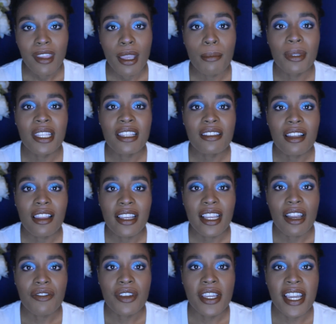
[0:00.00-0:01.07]
But that's all I
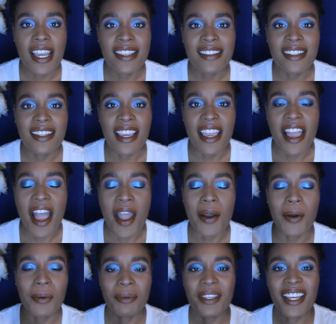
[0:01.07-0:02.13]
got for you guys today. I
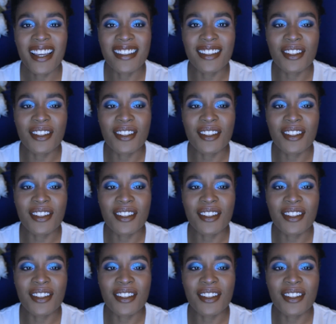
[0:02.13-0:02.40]
hope you guys